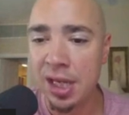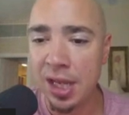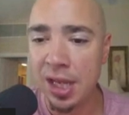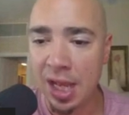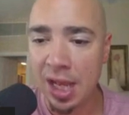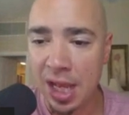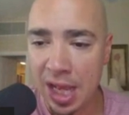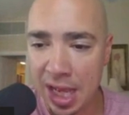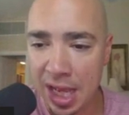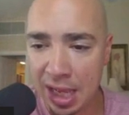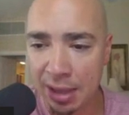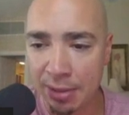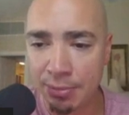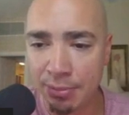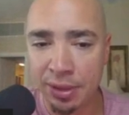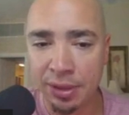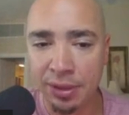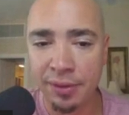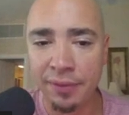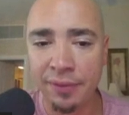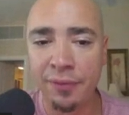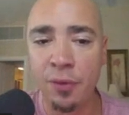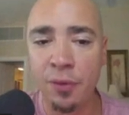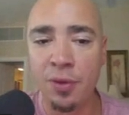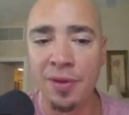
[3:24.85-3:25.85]
hub
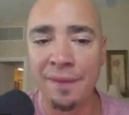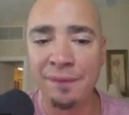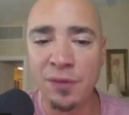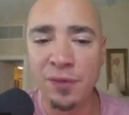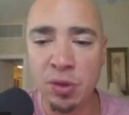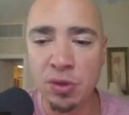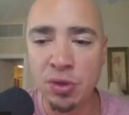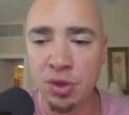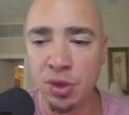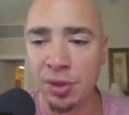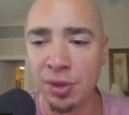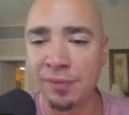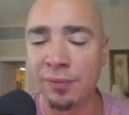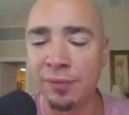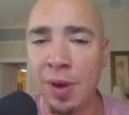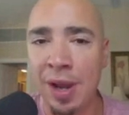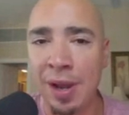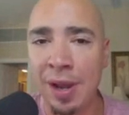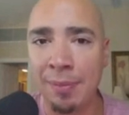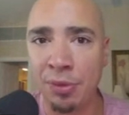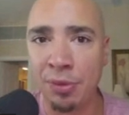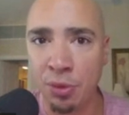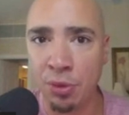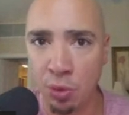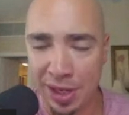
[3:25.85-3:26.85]
for the future of
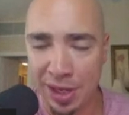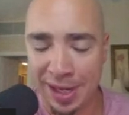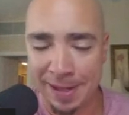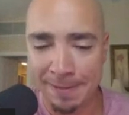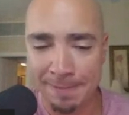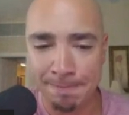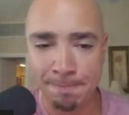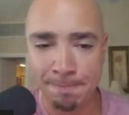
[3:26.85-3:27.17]
Web 3.